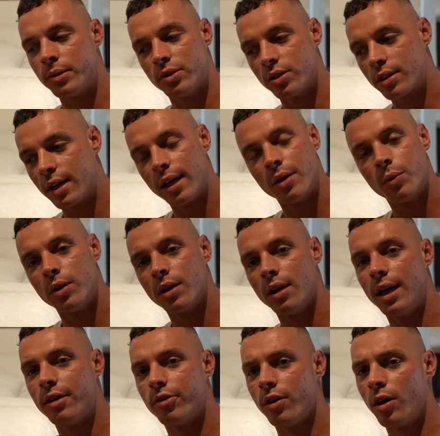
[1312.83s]
I just kind of want to
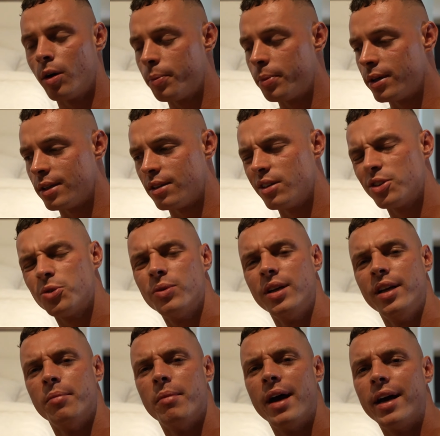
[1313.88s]
level up, and it doesn't
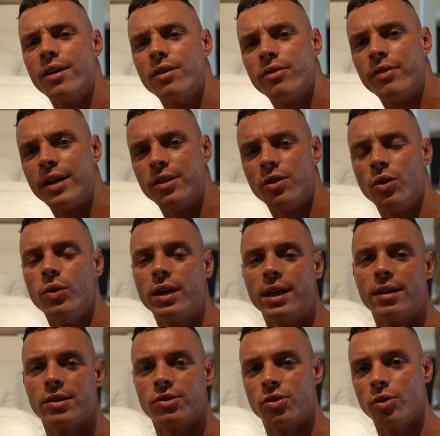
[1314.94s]
really matter if I don't
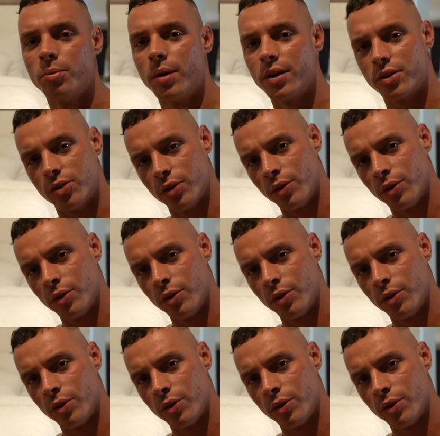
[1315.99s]
hit it so much.